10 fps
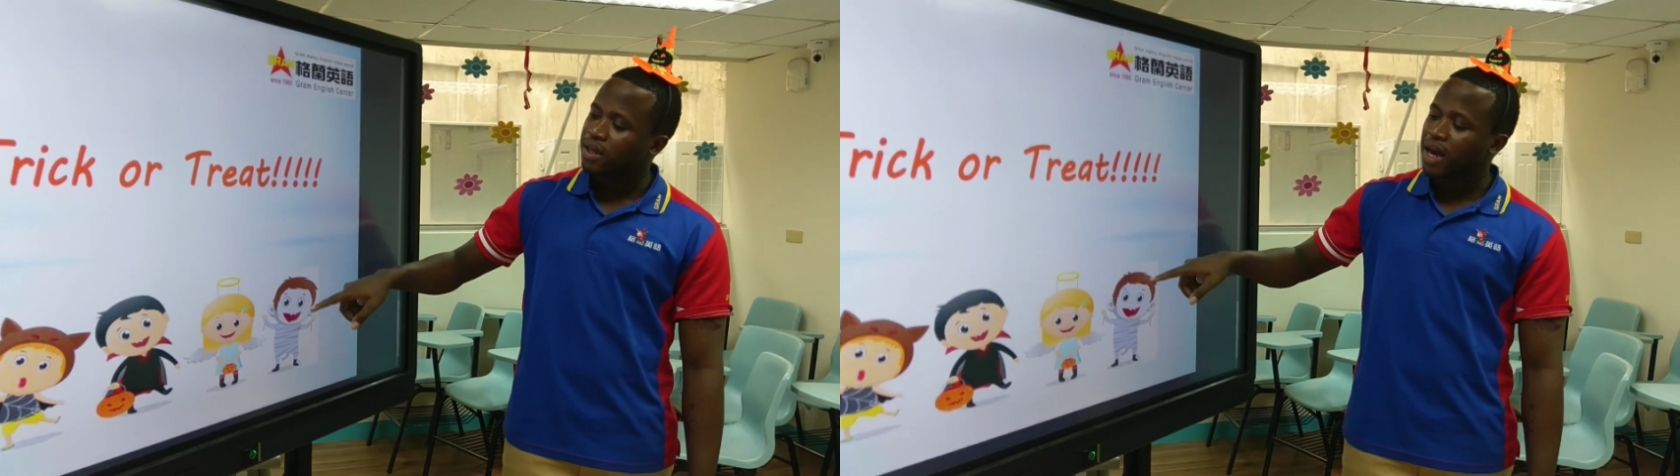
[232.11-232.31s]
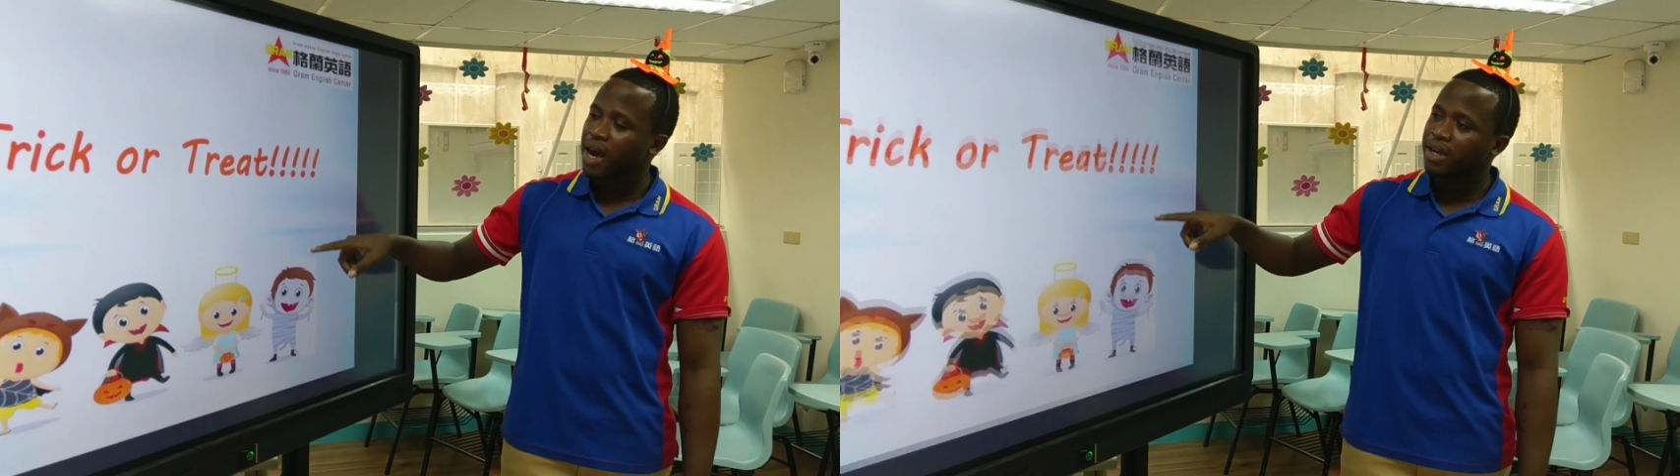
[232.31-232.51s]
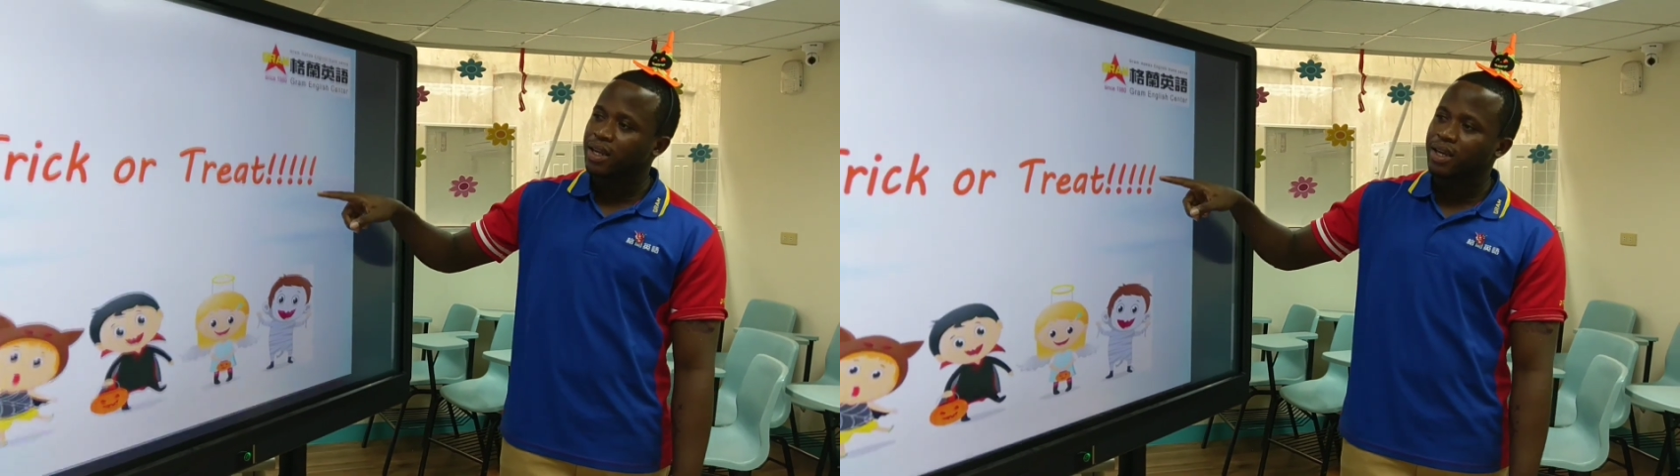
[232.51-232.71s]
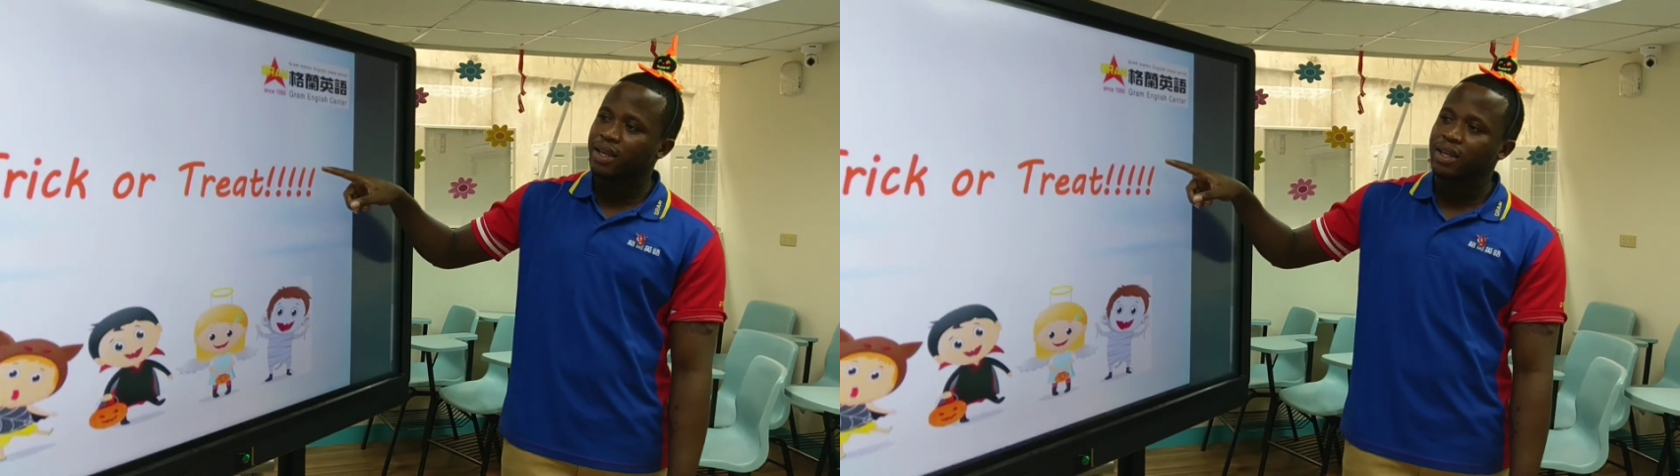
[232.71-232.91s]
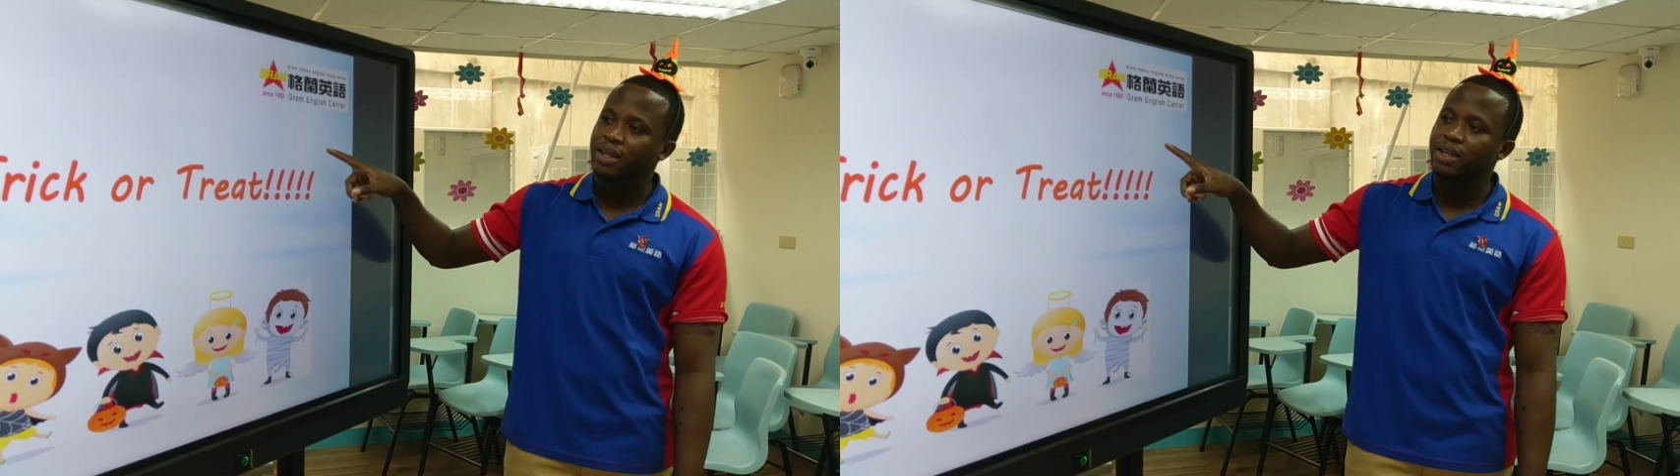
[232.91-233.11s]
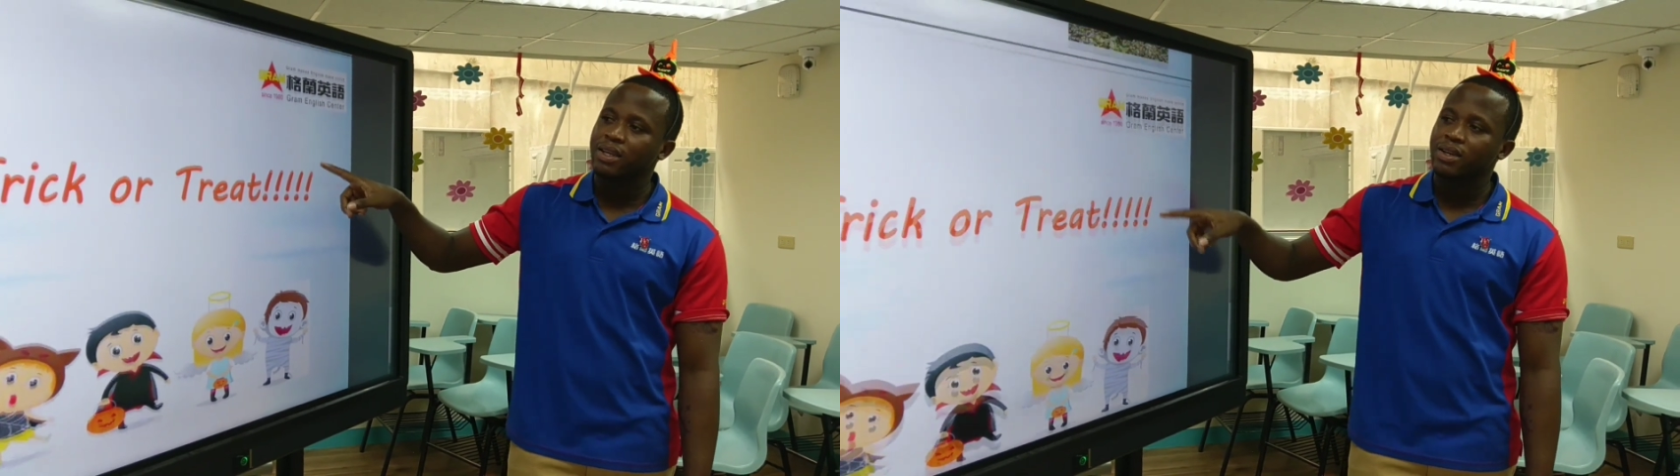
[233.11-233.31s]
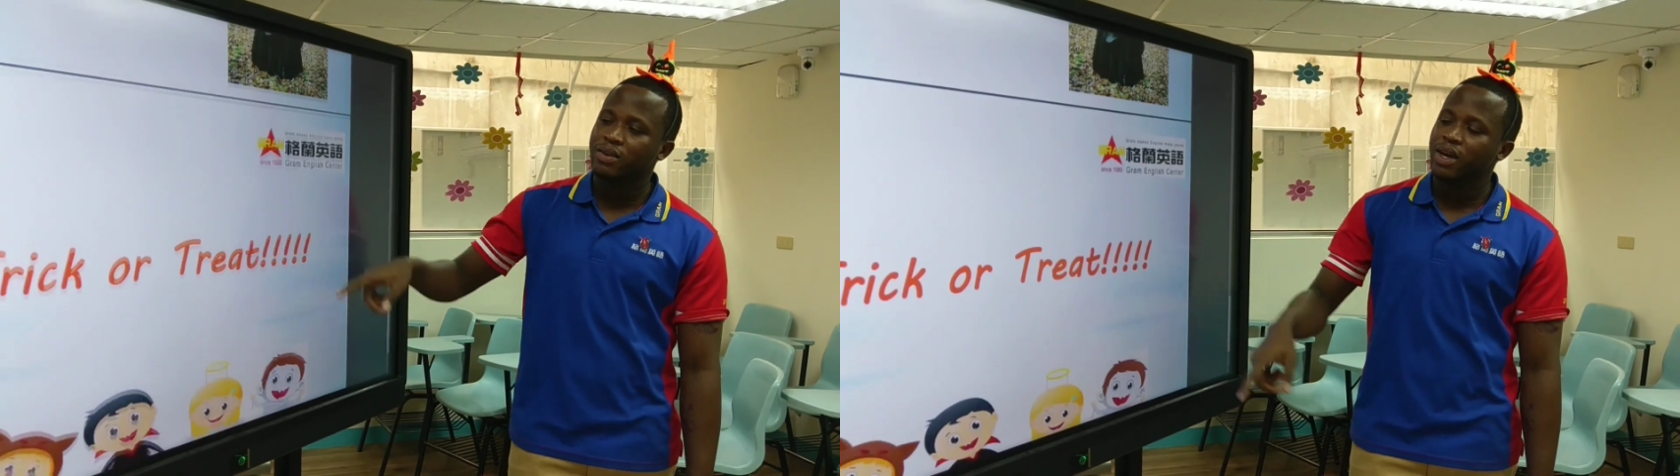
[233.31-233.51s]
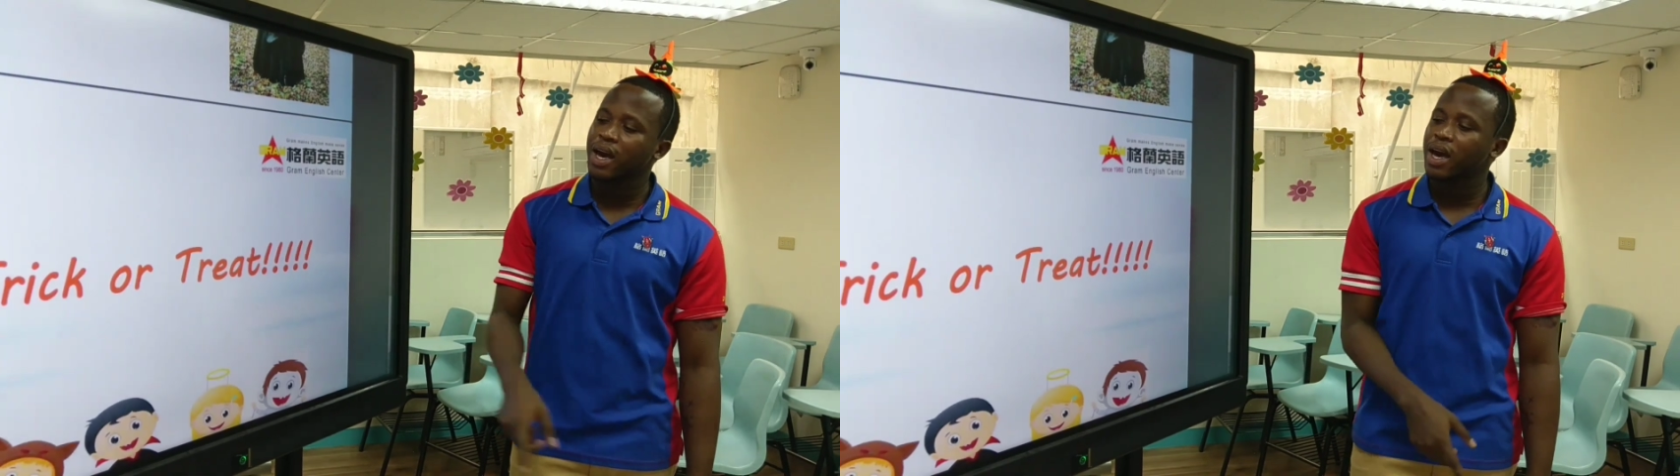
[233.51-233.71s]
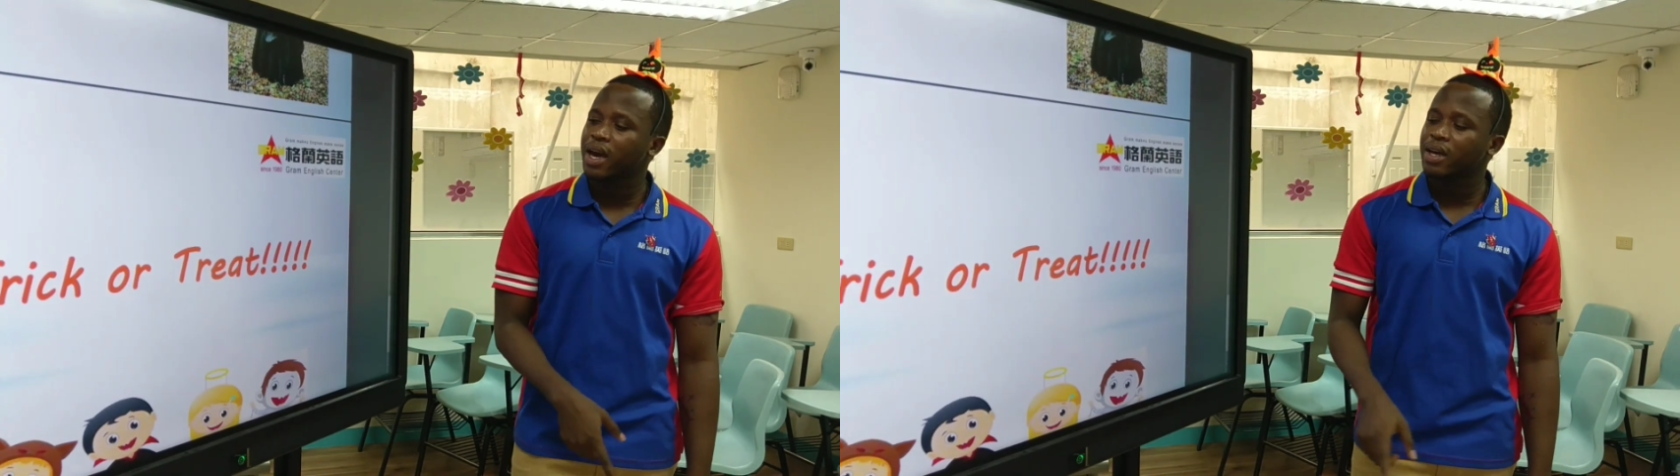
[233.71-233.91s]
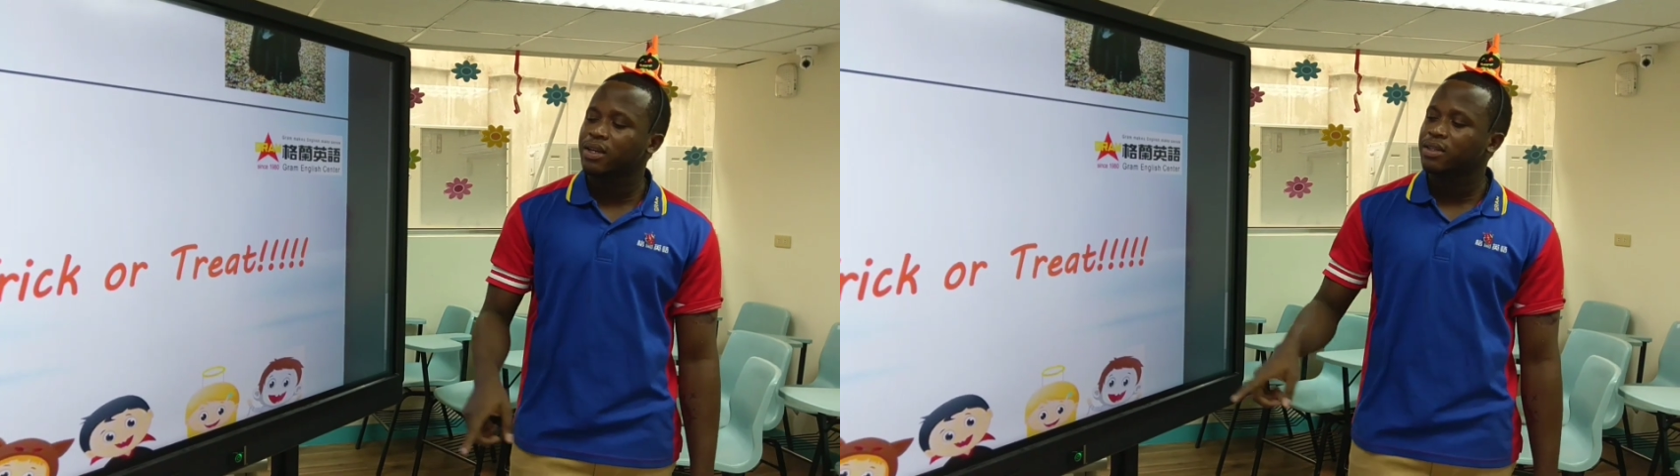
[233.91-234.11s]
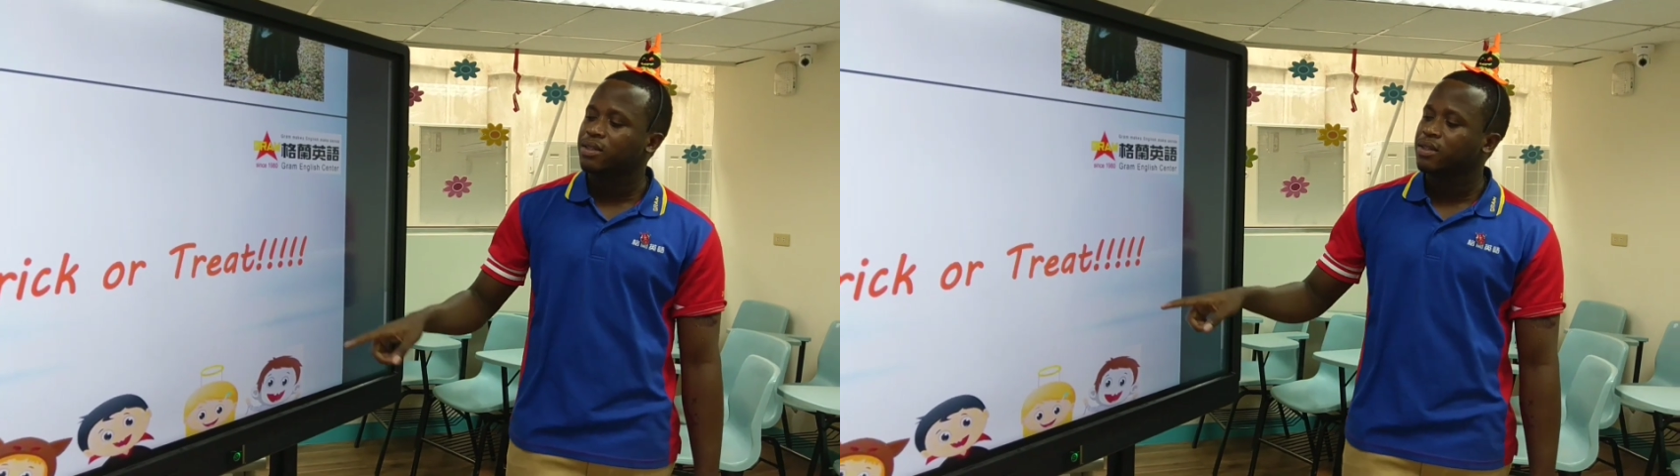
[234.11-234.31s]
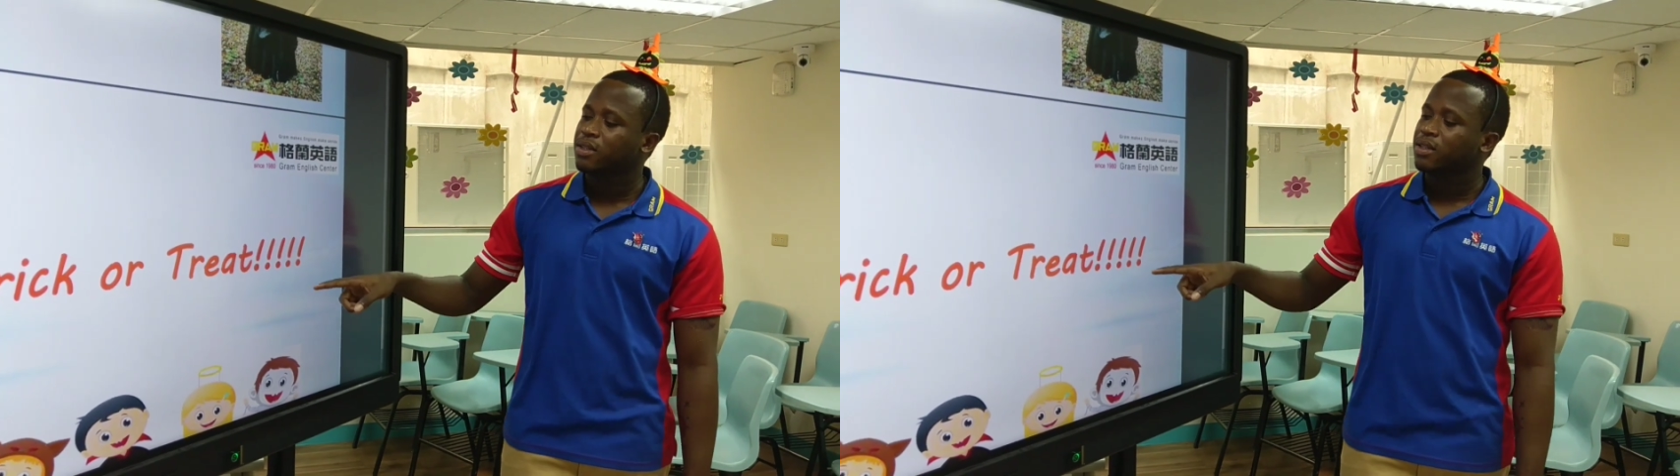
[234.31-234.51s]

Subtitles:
candy, okay?